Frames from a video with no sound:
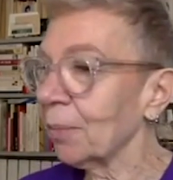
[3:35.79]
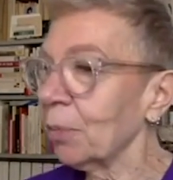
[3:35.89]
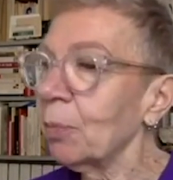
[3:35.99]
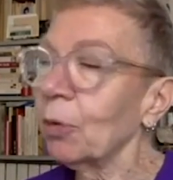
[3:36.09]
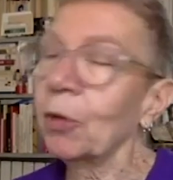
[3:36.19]

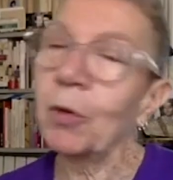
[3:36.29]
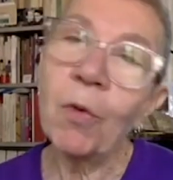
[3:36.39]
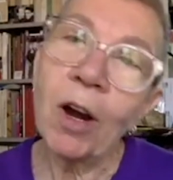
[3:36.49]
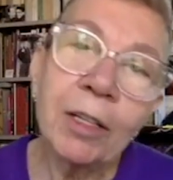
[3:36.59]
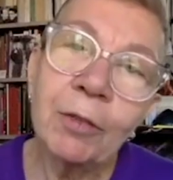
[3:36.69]
people
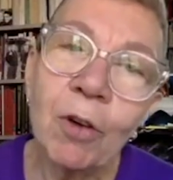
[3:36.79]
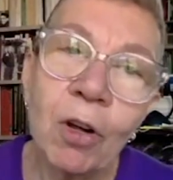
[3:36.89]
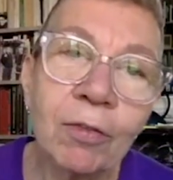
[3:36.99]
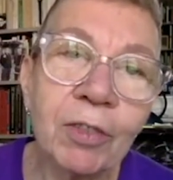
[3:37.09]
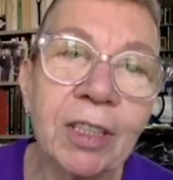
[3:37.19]
who are
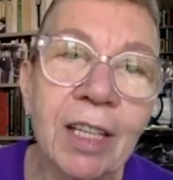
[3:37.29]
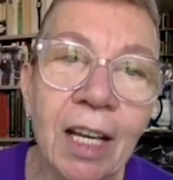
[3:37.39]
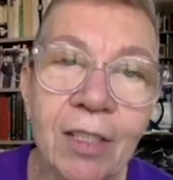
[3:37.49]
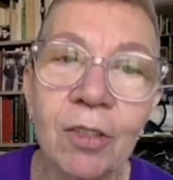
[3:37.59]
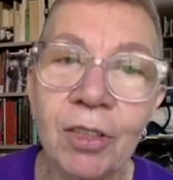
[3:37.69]
involved in
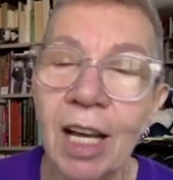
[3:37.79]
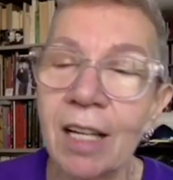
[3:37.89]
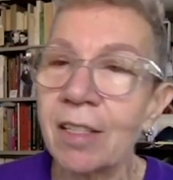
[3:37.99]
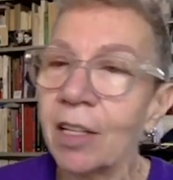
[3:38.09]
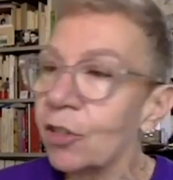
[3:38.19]
AIDS
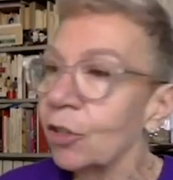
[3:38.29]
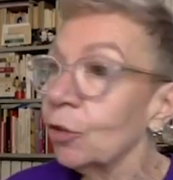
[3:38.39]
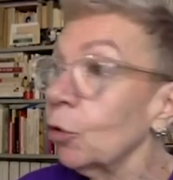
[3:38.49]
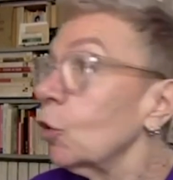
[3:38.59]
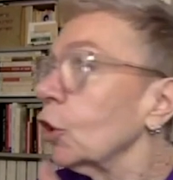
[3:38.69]

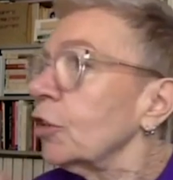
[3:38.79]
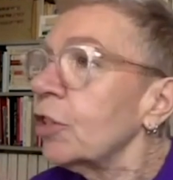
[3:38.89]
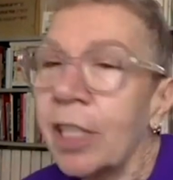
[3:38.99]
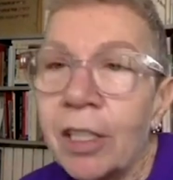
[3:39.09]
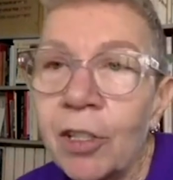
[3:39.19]
organization who
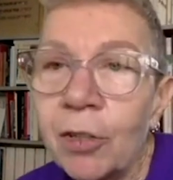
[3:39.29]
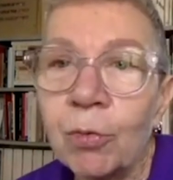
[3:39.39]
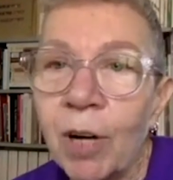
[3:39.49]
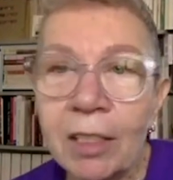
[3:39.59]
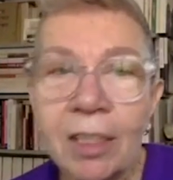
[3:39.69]
continue
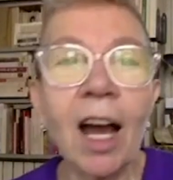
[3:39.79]
right